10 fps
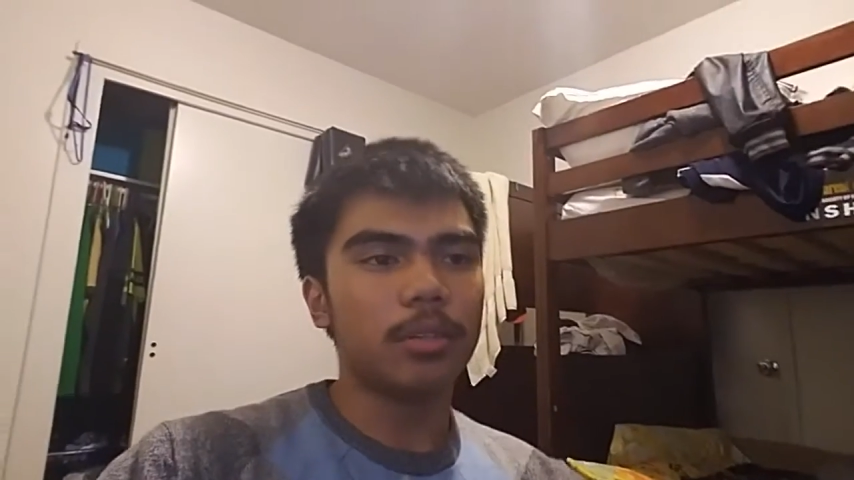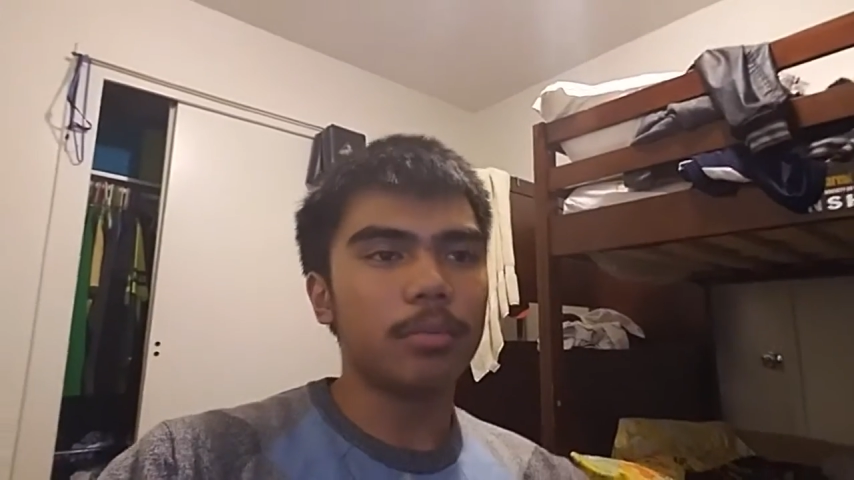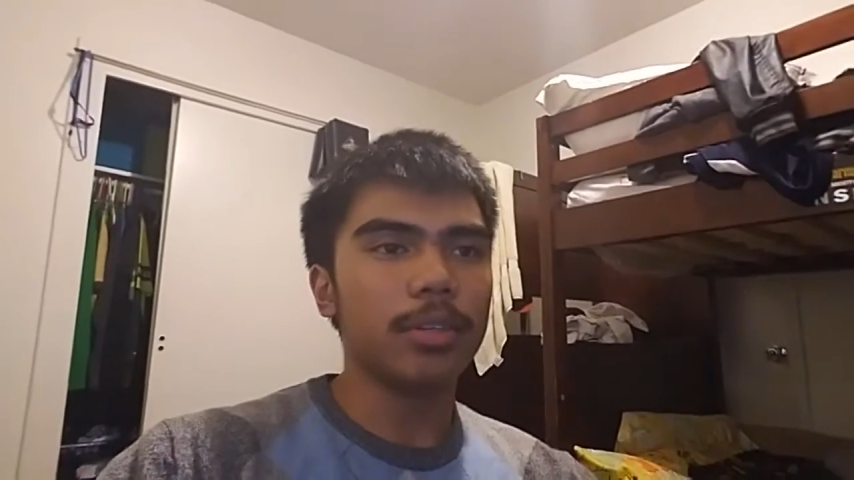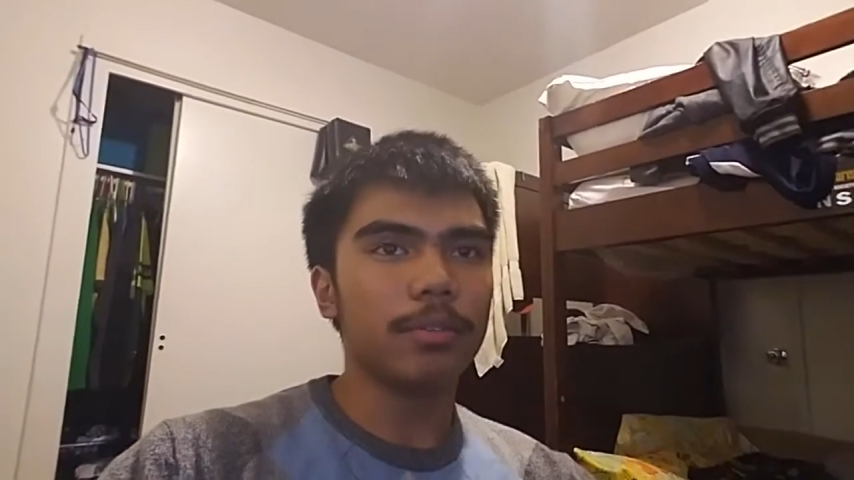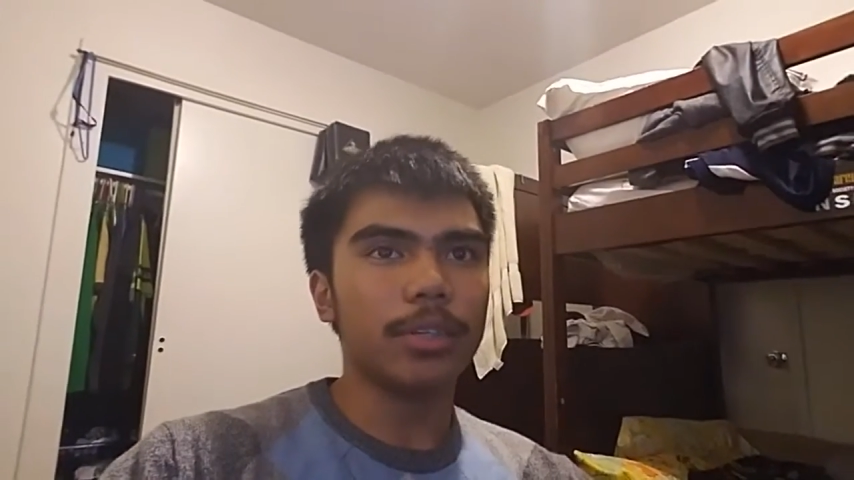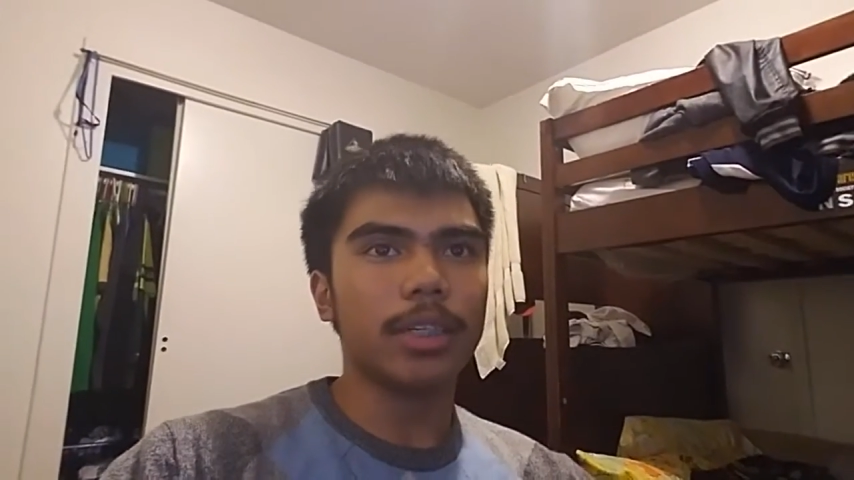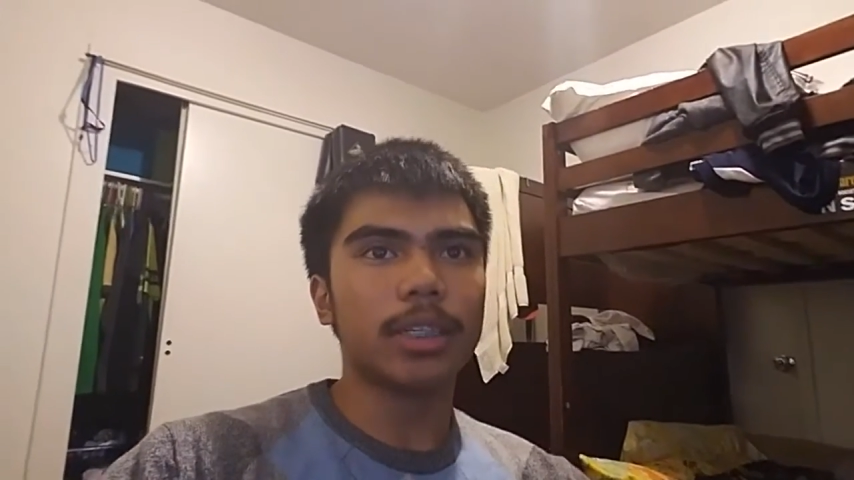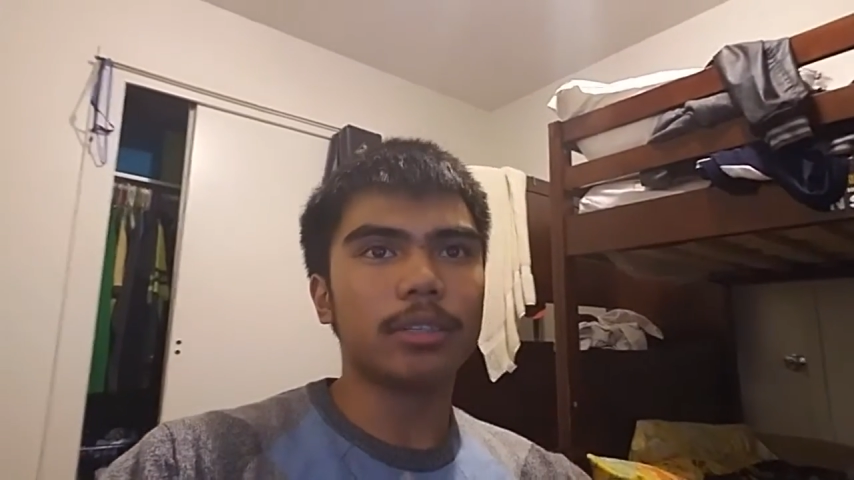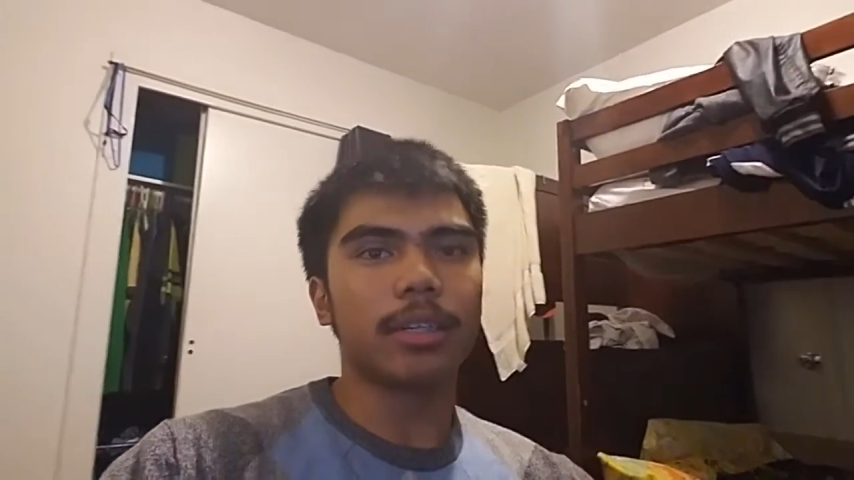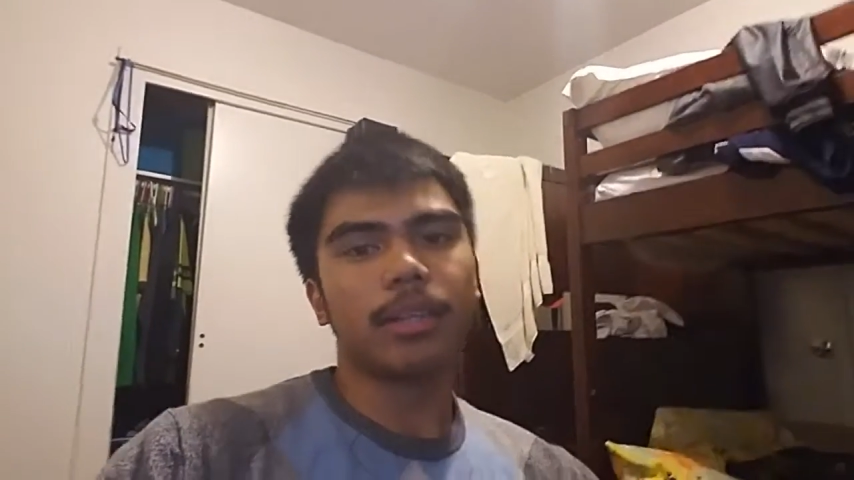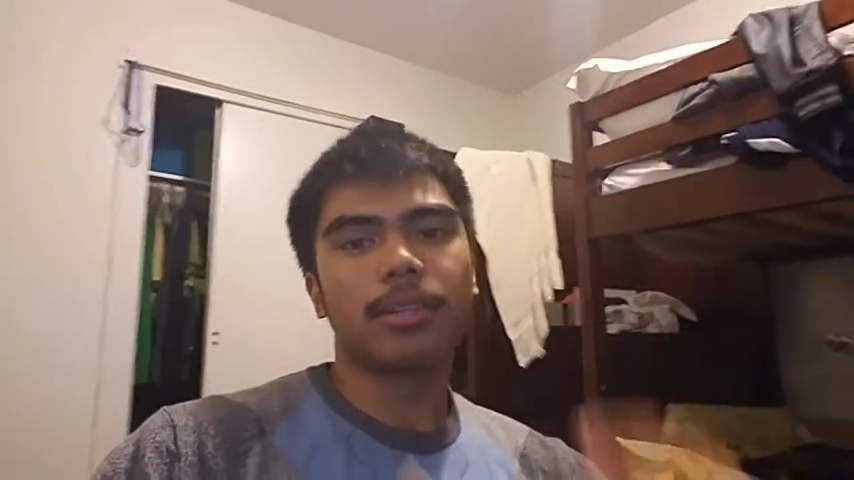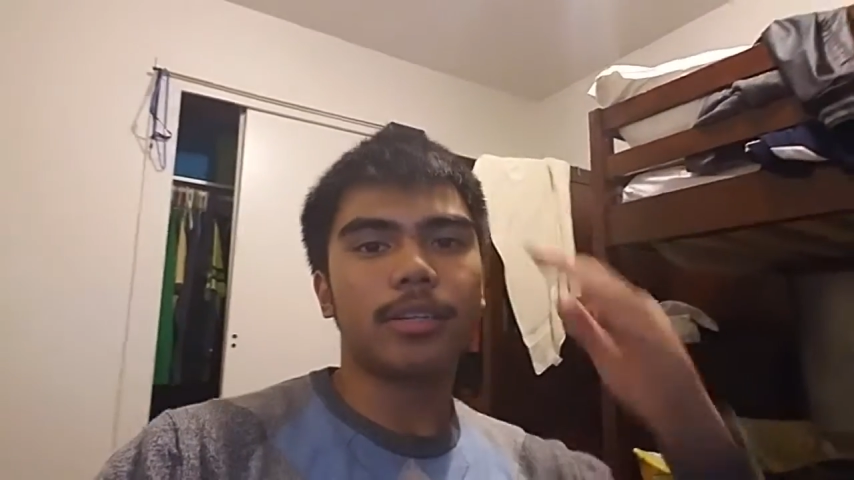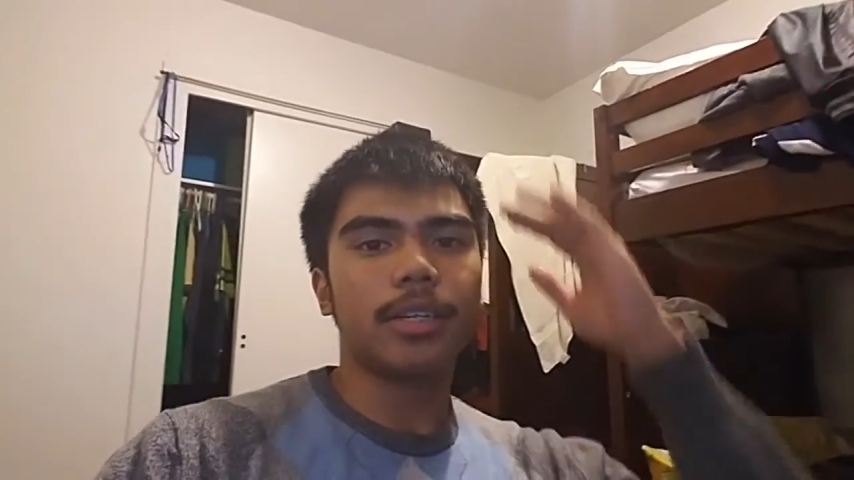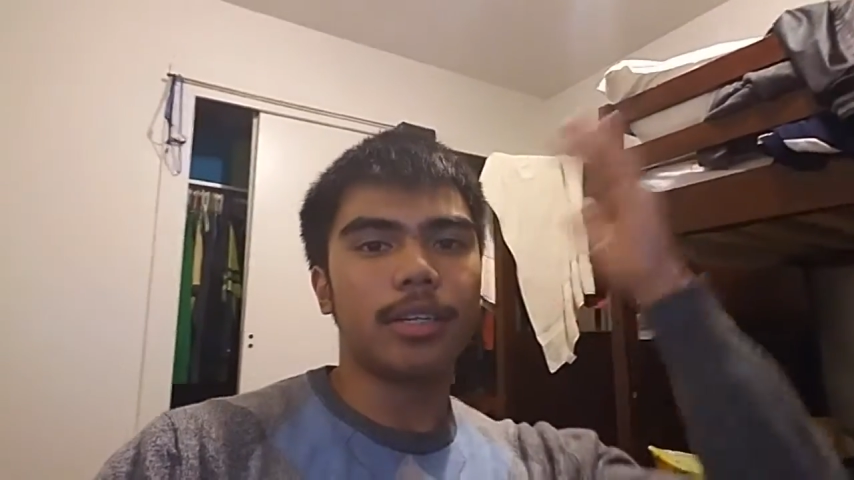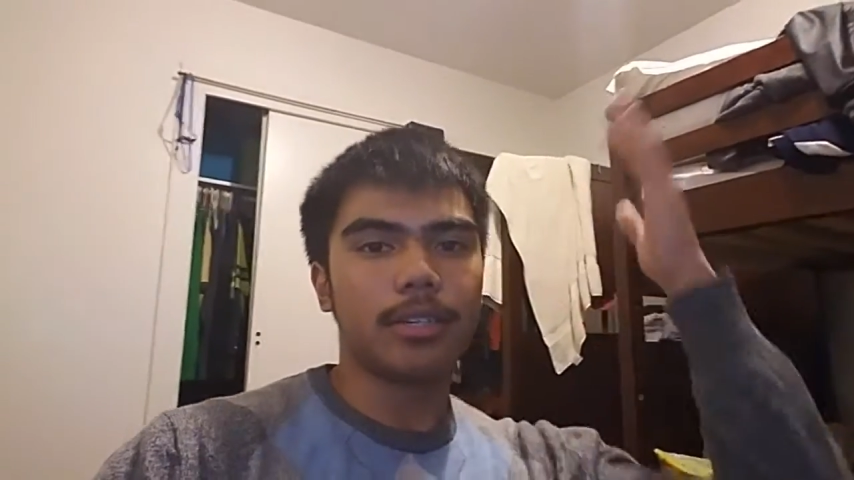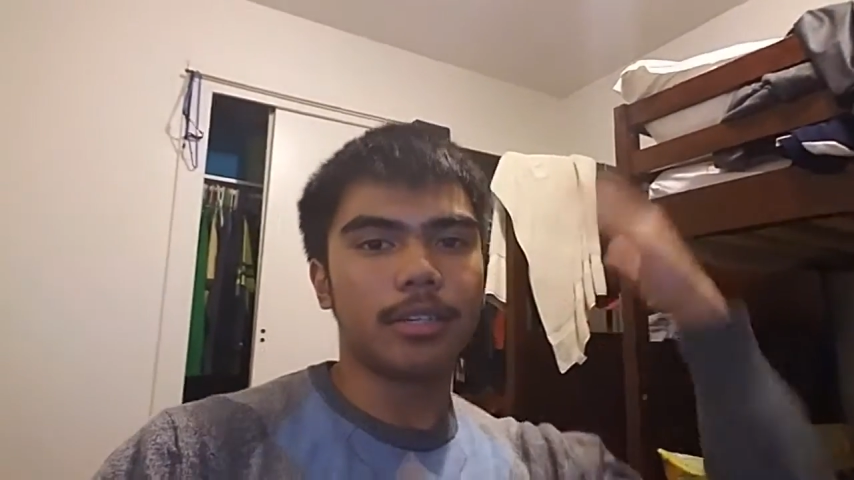computer for you guys. I was like, yeah,